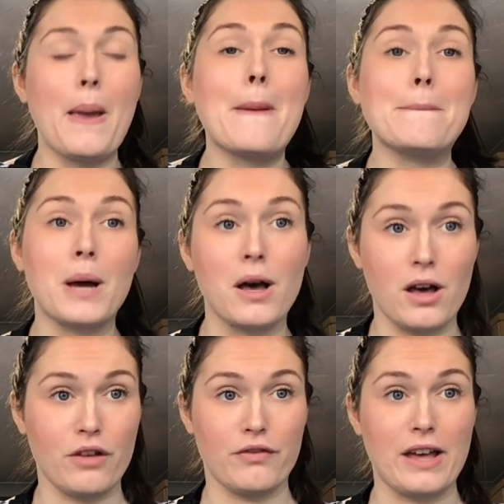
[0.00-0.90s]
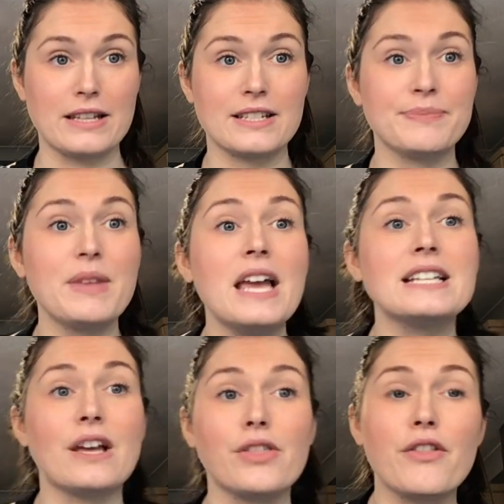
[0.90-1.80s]
Perfect.
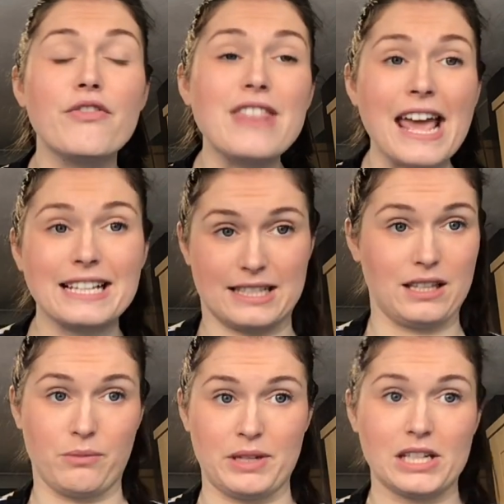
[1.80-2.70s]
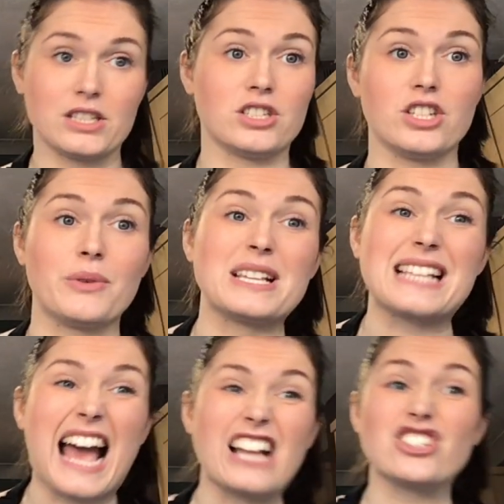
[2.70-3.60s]
Now the next thing we need to do is
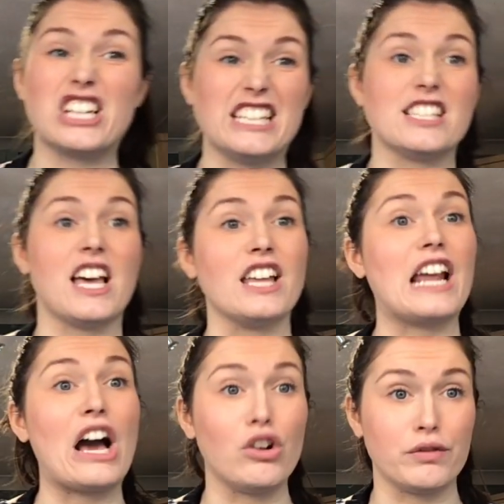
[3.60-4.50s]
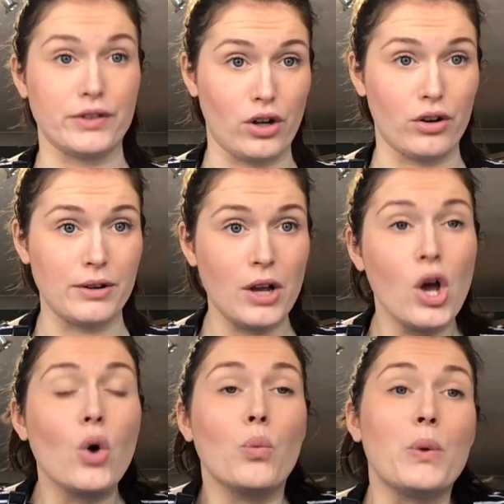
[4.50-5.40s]
actually turn our oven on.
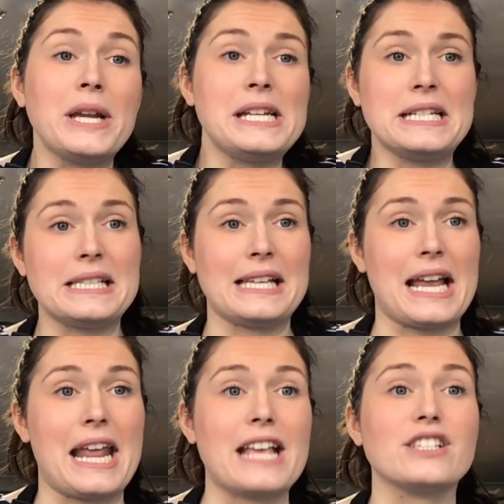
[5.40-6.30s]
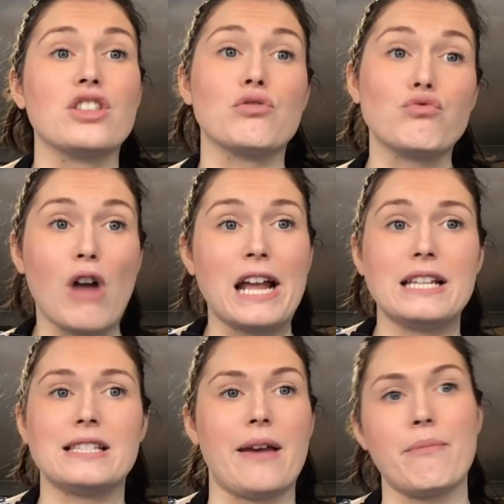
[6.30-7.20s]
We need to get it to the right
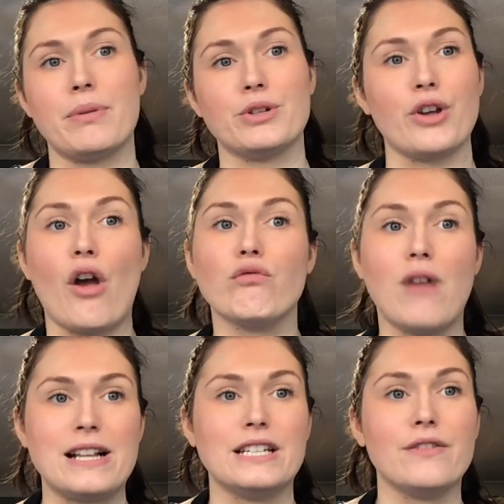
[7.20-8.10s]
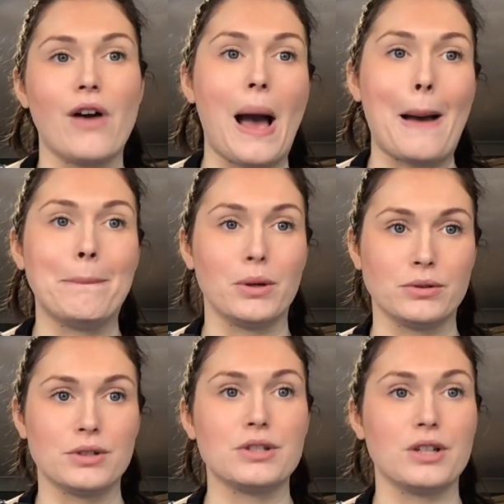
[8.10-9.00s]
temperature ready for our
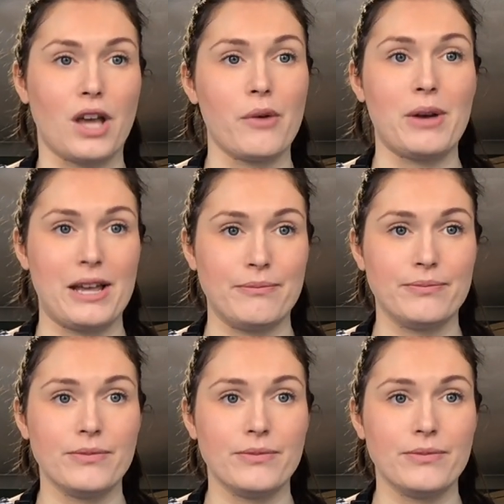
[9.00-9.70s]
buns to go in.